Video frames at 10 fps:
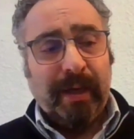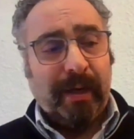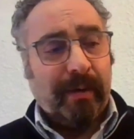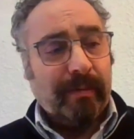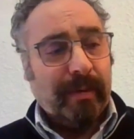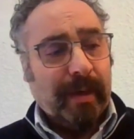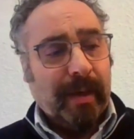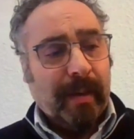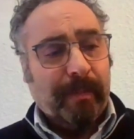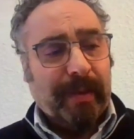you know.
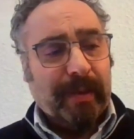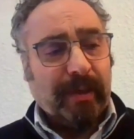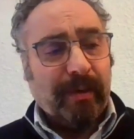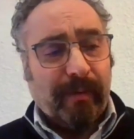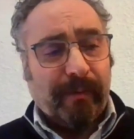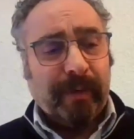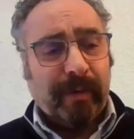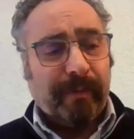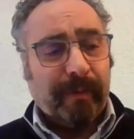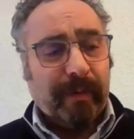But there's a lot of
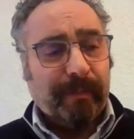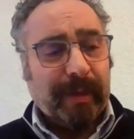enough.